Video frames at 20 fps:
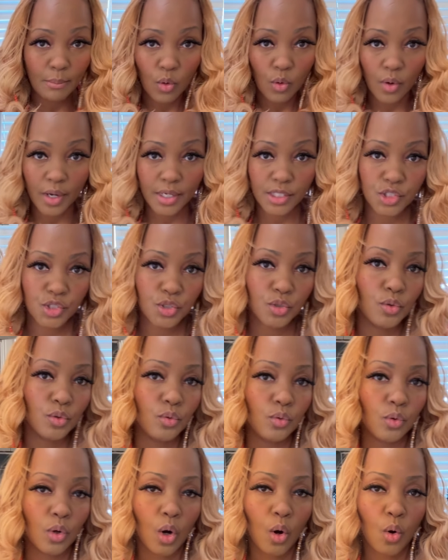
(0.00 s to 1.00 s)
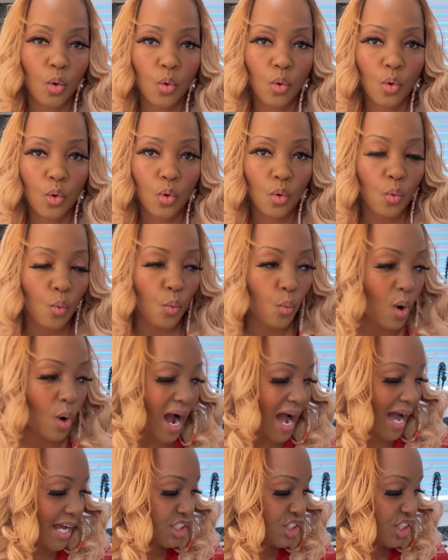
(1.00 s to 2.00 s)
going to
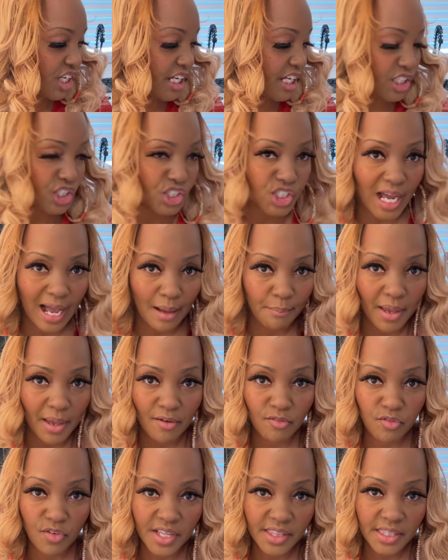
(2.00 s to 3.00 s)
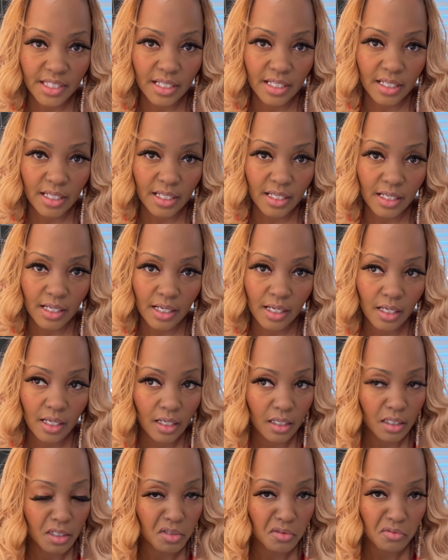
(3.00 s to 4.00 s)
wash and chop everything,
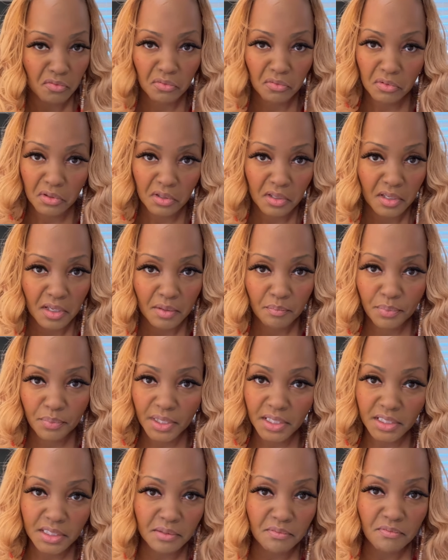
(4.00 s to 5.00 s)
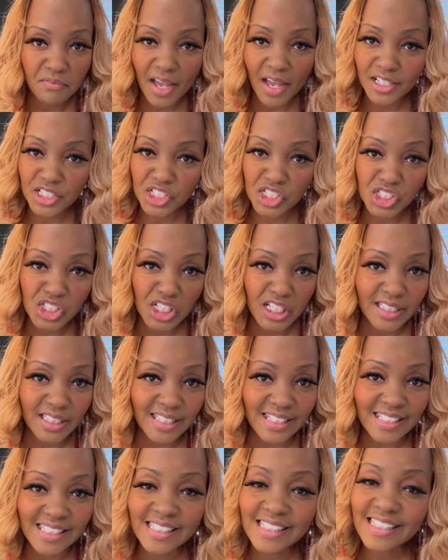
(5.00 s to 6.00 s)
put them veggies in
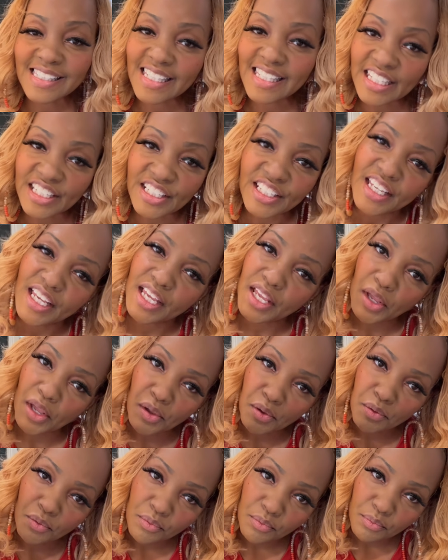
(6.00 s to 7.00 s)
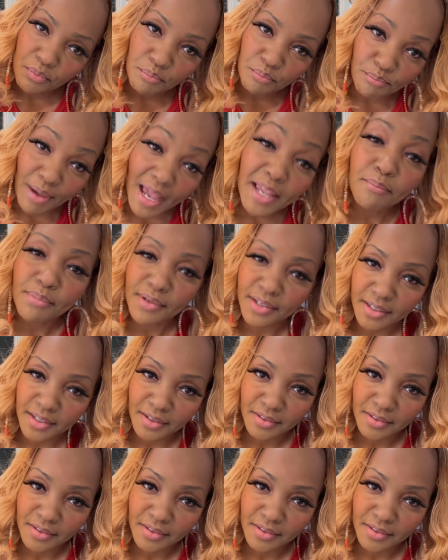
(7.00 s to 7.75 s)
the skillet, baby.